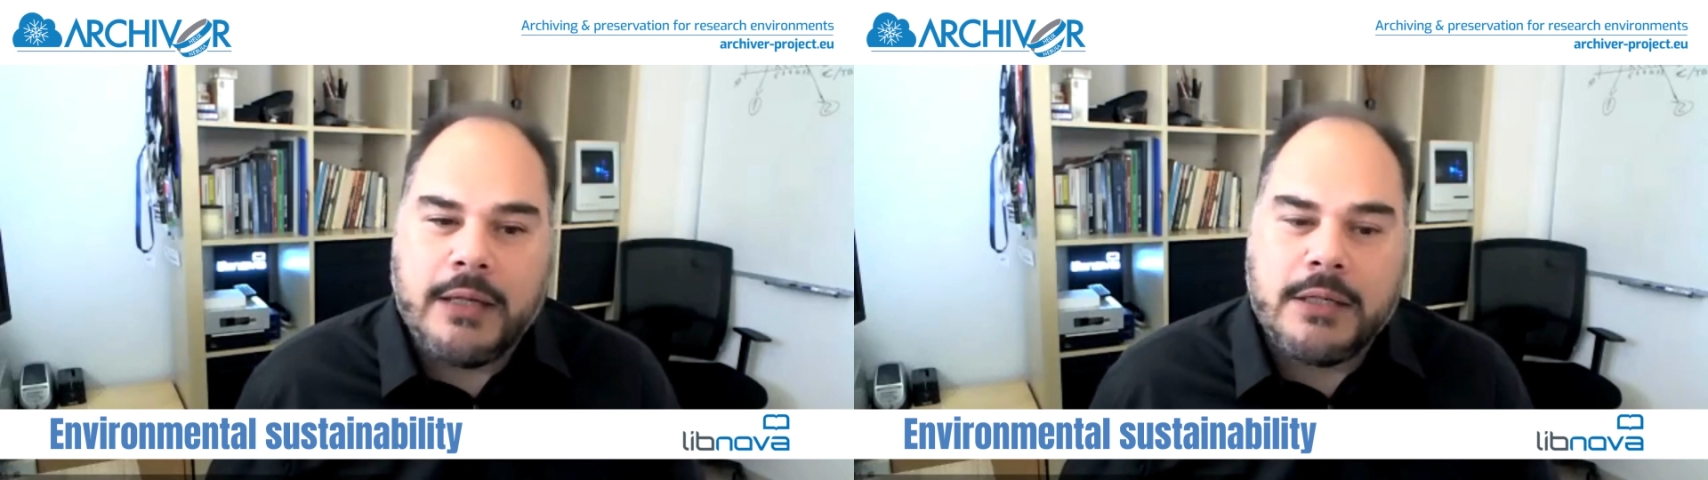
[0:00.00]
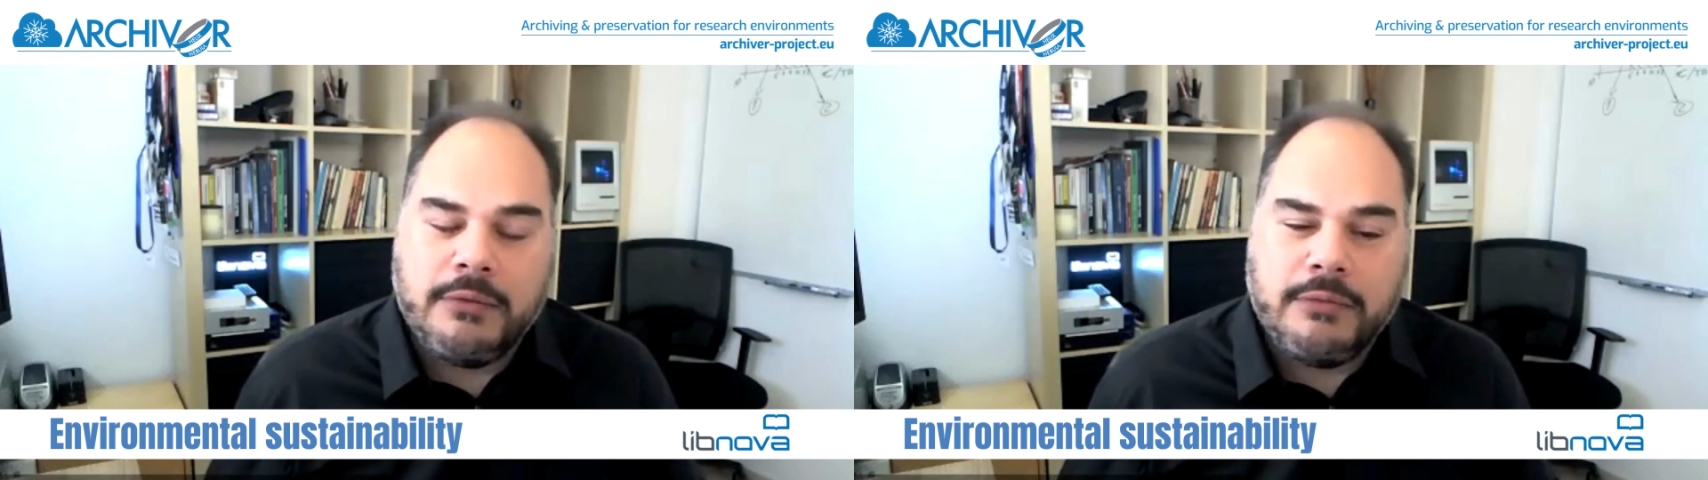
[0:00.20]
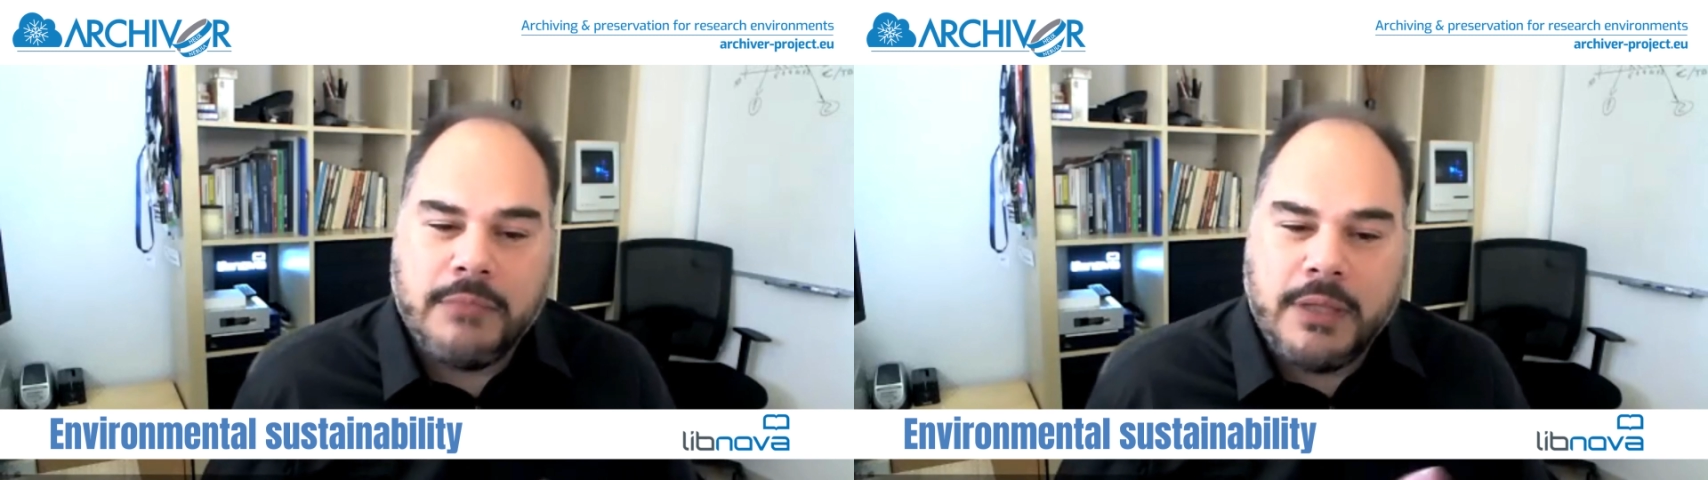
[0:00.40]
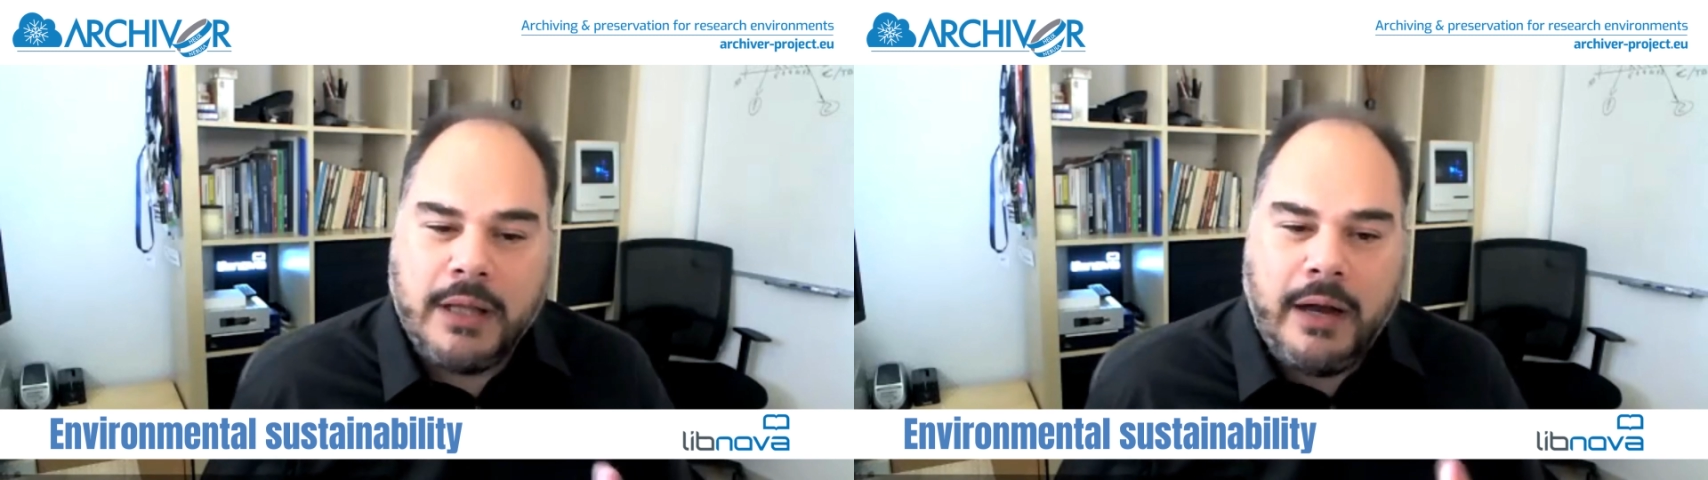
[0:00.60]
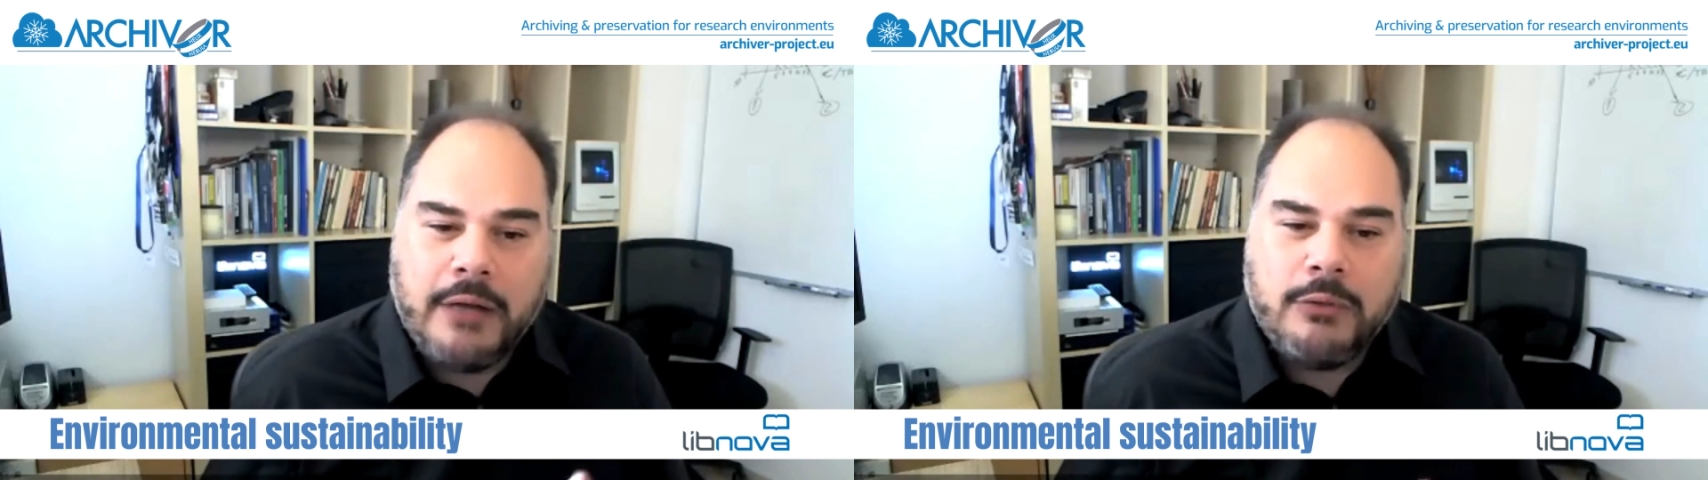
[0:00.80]
So in the
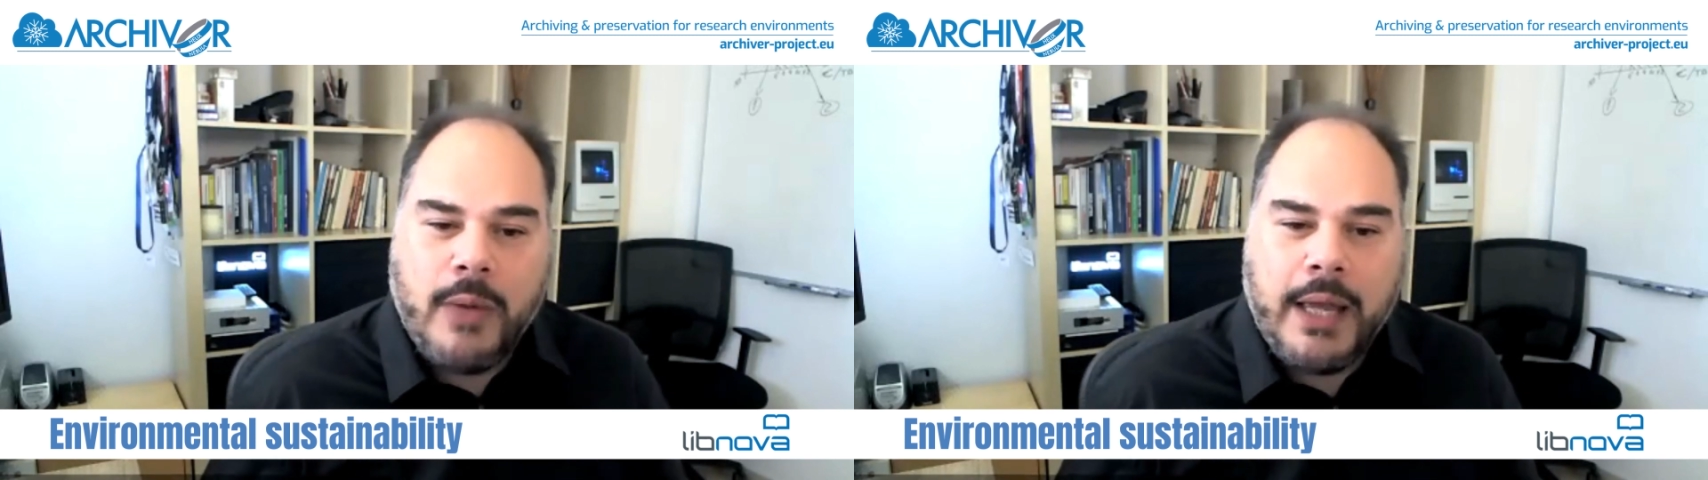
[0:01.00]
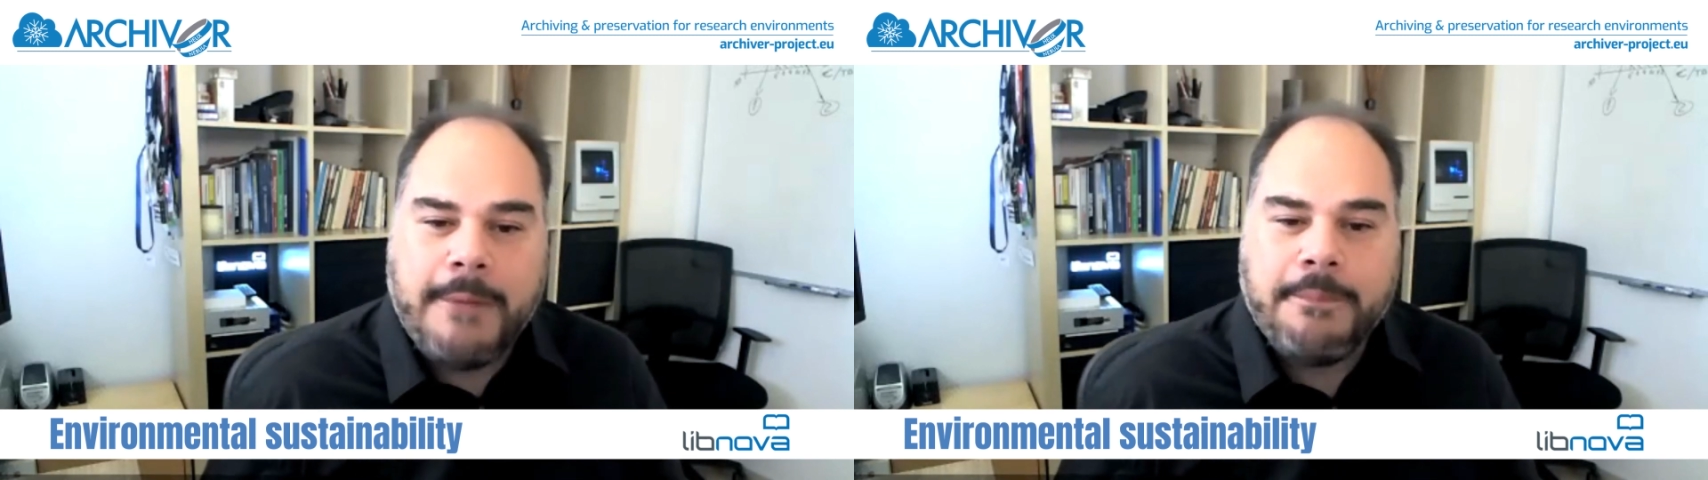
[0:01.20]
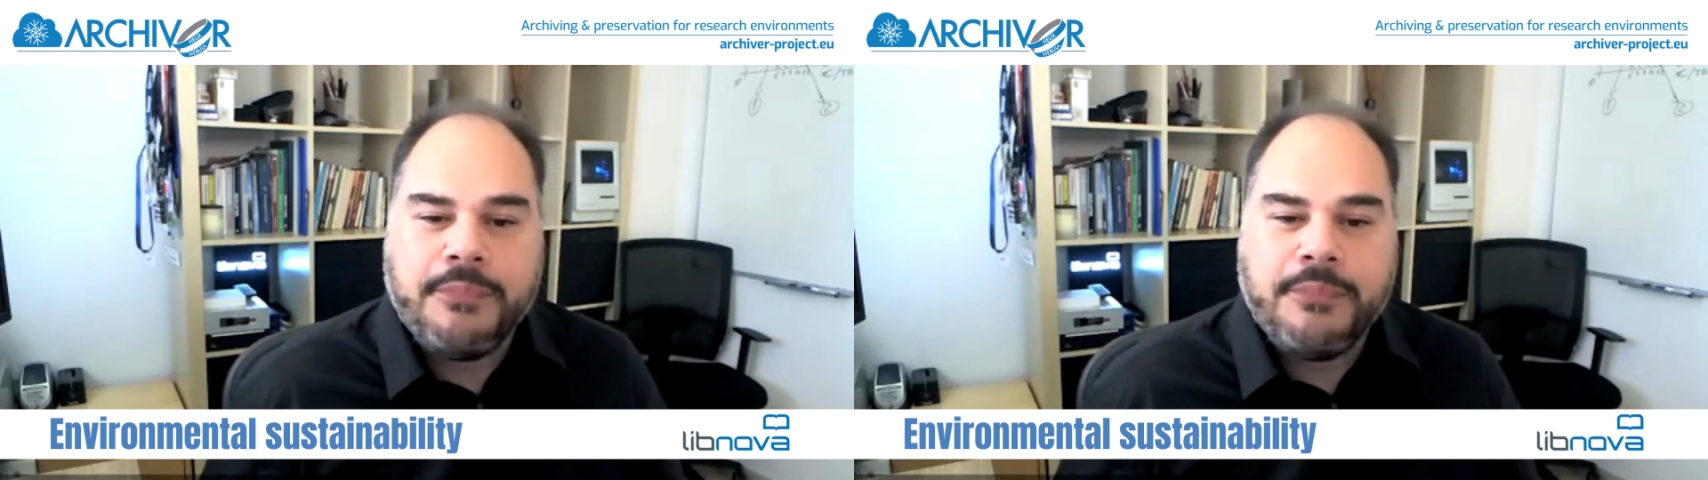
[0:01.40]
direct way,